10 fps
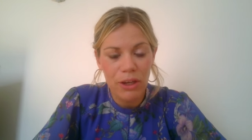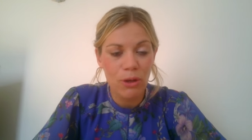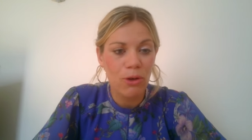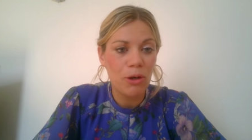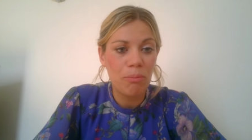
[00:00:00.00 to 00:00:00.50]
that
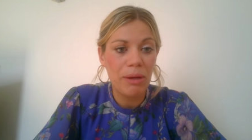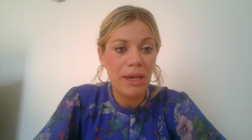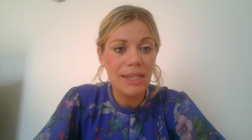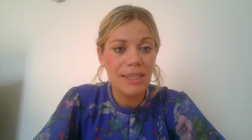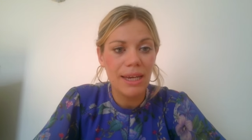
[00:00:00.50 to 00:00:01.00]
you're not
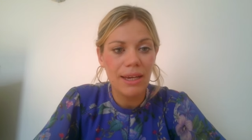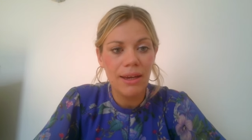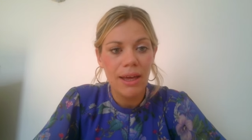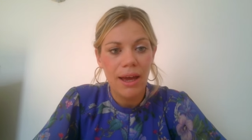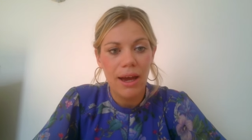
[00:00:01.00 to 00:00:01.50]

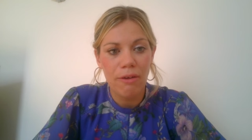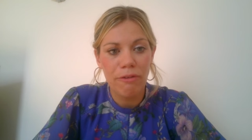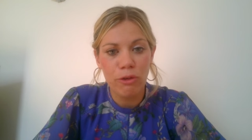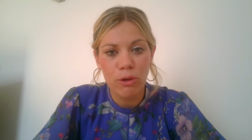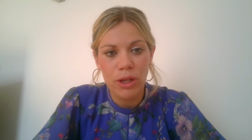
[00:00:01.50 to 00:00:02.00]
competing uh,
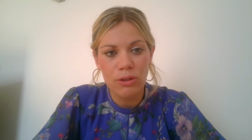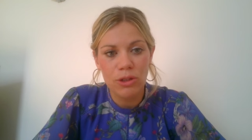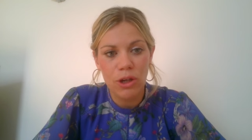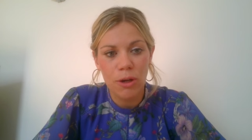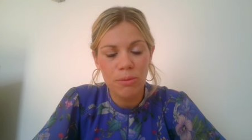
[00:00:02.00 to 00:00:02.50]
for those
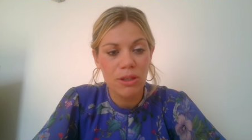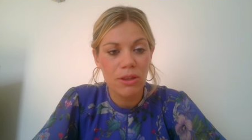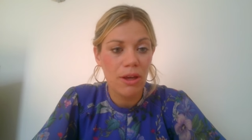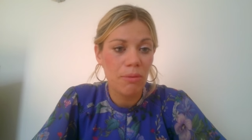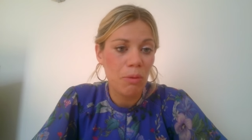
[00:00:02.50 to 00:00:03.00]
jobs,
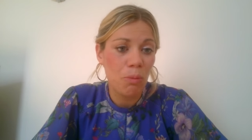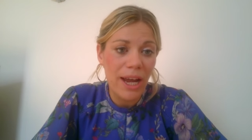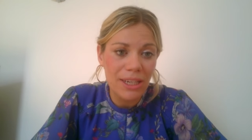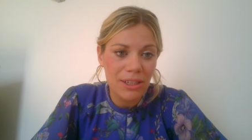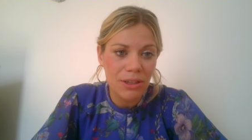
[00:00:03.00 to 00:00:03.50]
that the, the
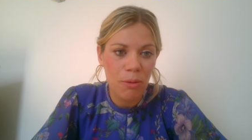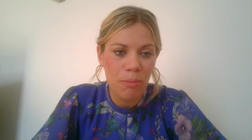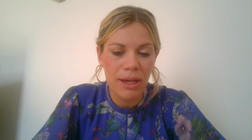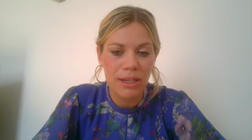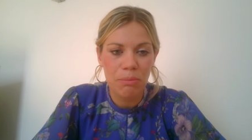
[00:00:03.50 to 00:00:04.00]
wages are
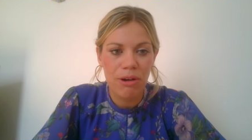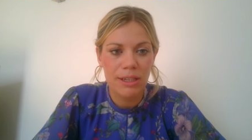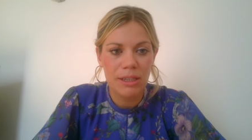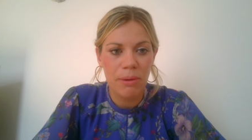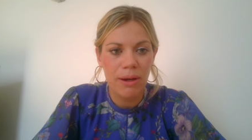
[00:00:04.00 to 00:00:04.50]
not being
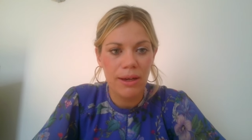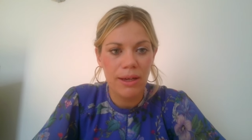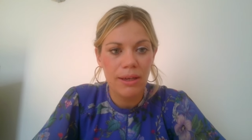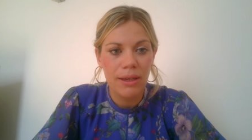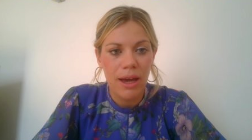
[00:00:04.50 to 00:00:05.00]
depressed
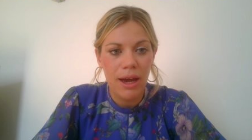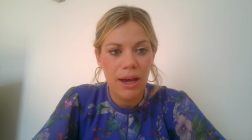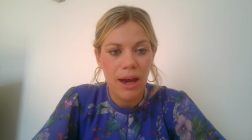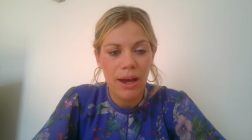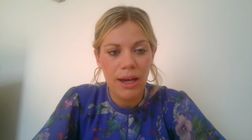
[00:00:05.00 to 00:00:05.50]
by
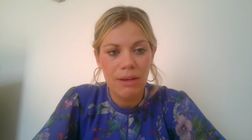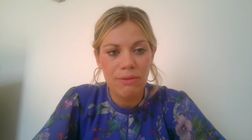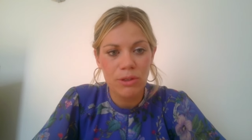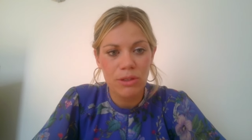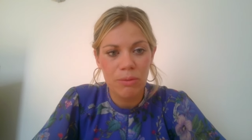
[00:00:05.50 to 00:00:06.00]
uh, high
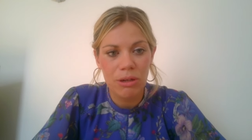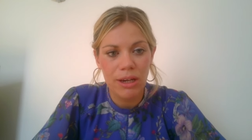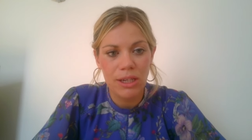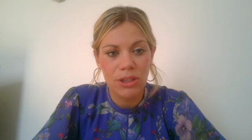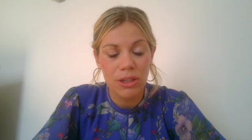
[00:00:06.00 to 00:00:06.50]
levels of
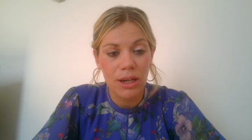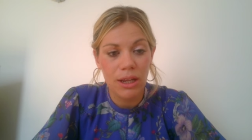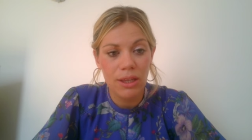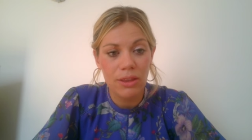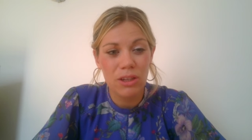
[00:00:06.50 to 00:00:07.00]
immigration. And
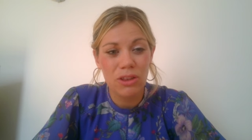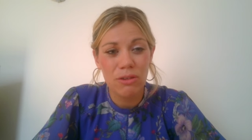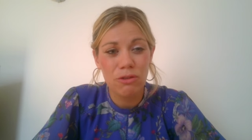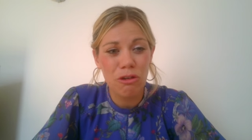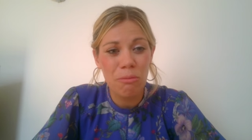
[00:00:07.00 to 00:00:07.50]
I think the,
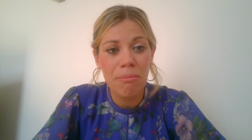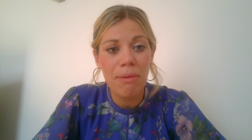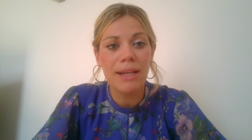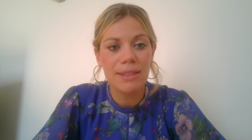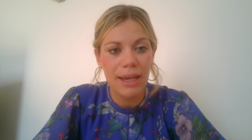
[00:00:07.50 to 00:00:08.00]
the
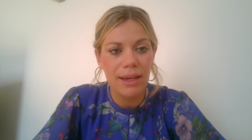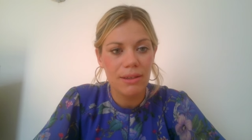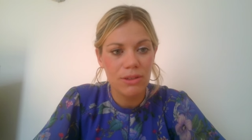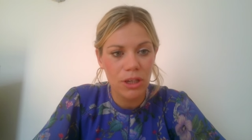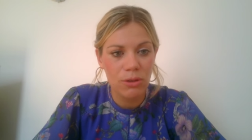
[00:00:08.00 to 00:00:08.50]

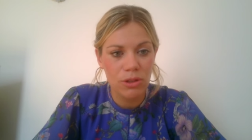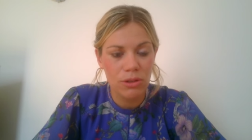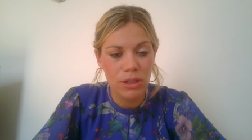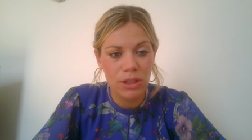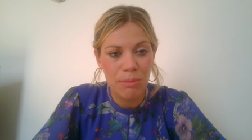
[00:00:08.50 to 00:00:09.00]
dramatic
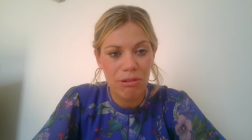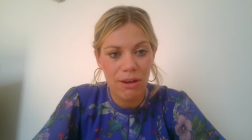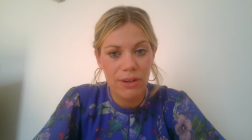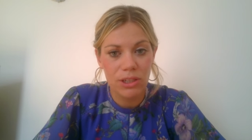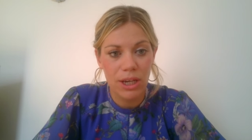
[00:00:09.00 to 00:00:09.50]
social and
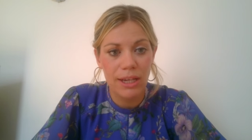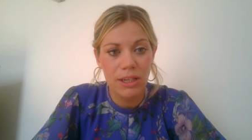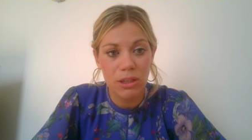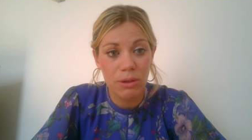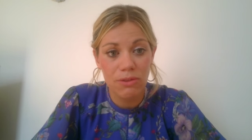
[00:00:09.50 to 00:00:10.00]
demographic
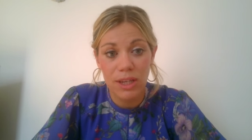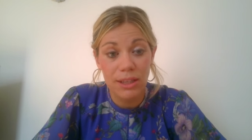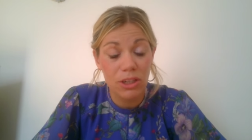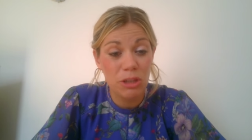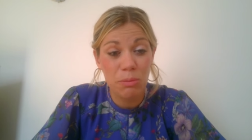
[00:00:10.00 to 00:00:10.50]
change that we've
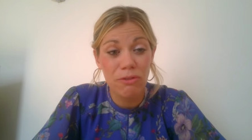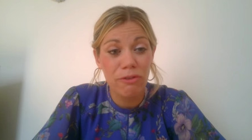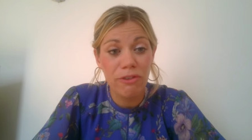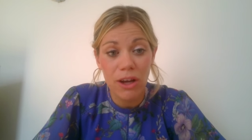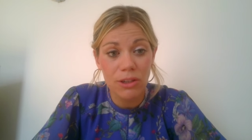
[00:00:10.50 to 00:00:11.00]
seen that's just been
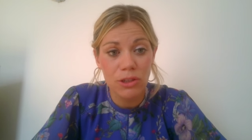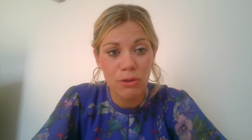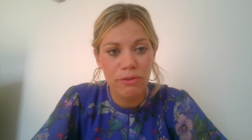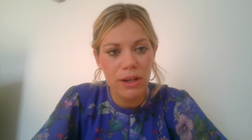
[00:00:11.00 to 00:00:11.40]
far too